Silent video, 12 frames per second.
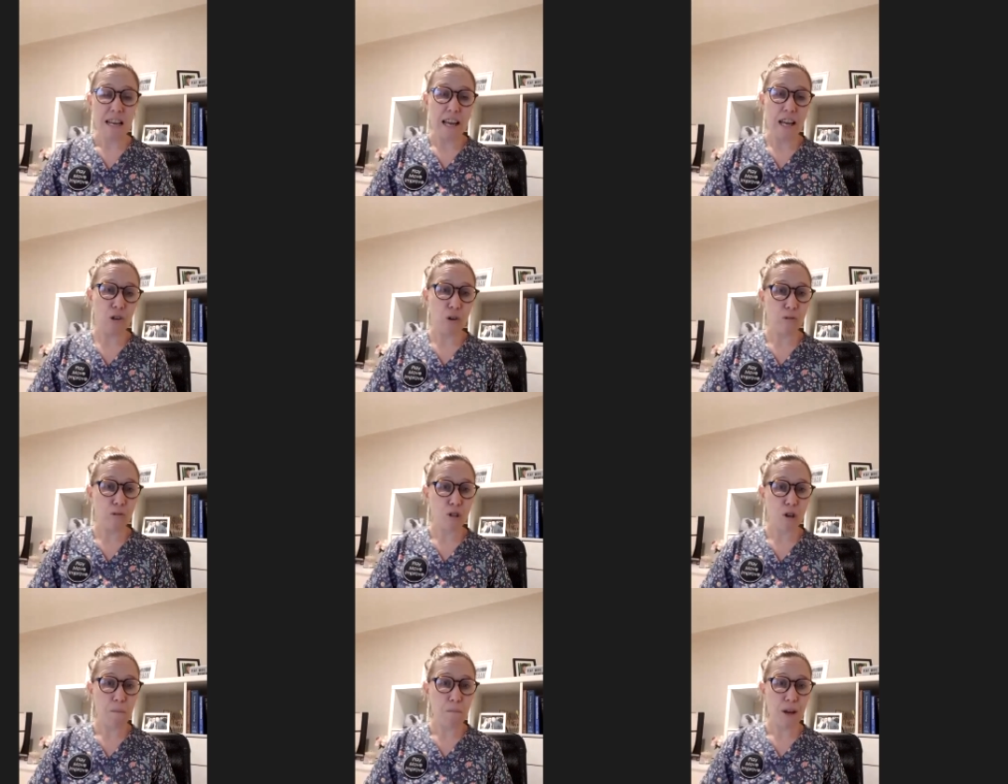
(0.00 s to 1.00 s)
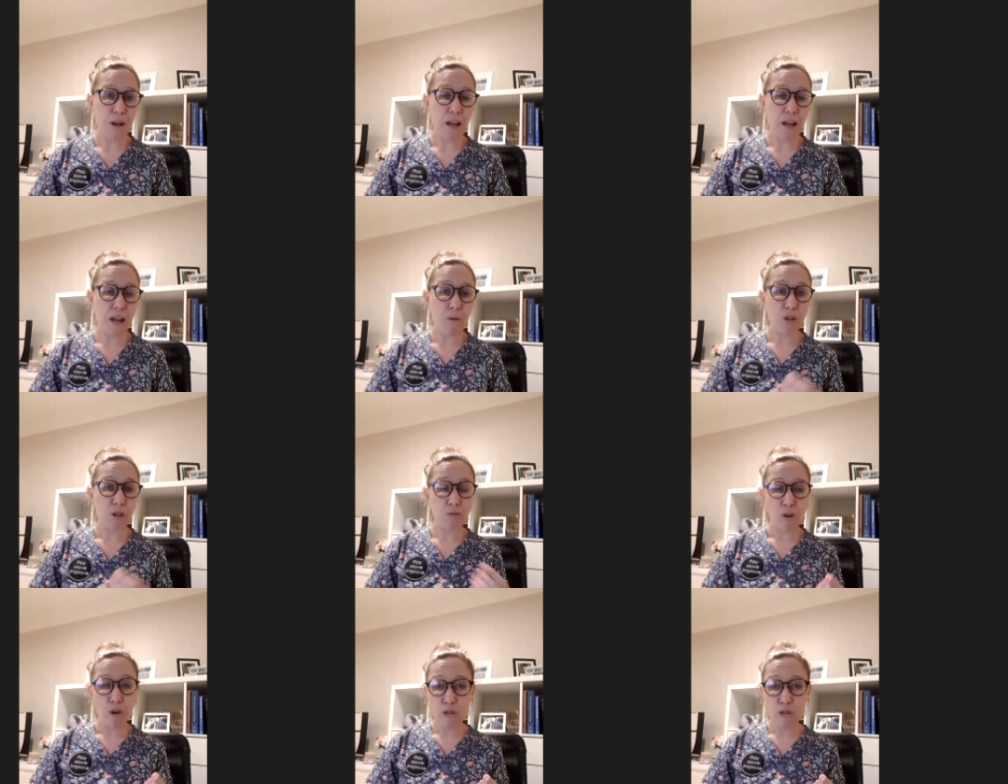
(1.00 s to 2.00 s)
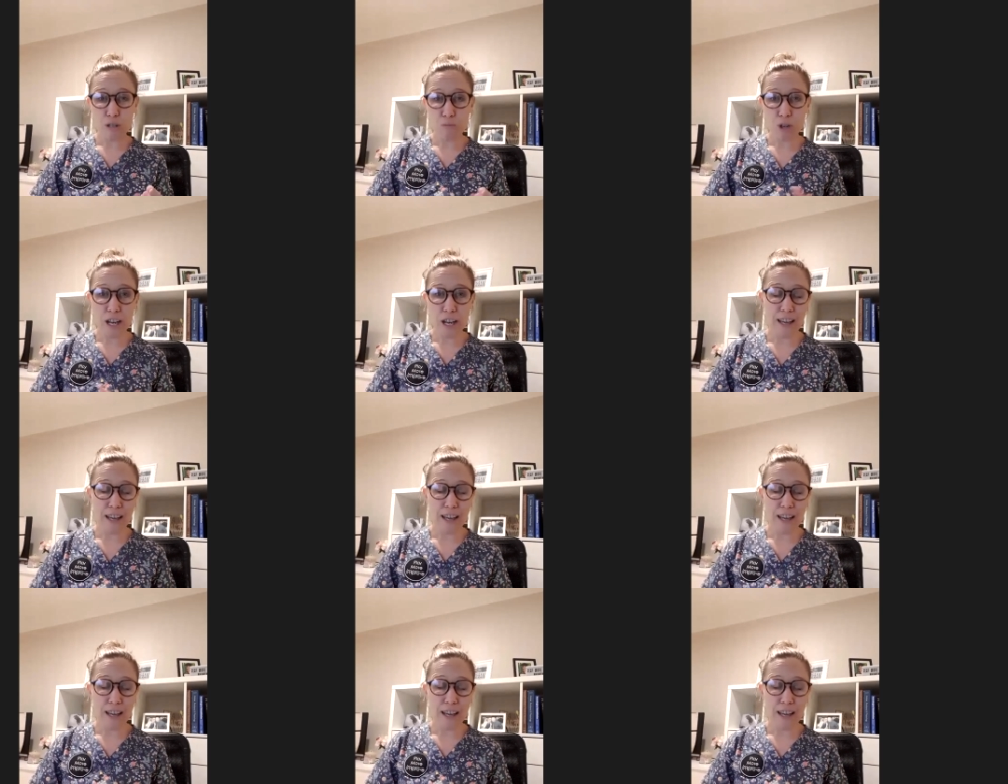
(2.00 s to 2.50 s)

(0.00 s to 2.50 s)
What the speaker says: It could also be with the rosemary.